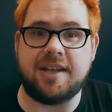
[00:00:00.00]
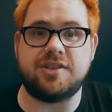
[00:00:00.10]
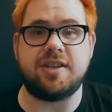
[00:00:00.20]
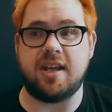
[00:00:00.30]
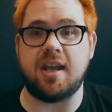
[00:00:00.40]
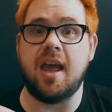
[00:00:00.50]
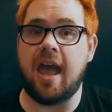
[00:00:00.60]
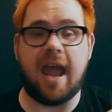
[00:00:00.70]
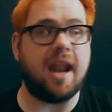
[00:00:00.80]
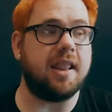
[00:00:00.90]
H D
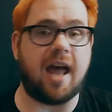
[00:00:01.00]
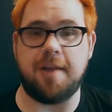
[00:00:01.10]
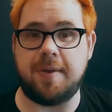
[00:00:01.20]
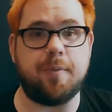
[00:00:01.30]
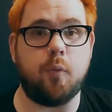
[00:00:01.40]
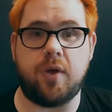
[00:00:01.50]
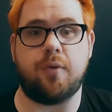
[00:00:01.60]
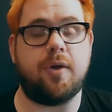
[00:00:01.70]
and a lot of people with,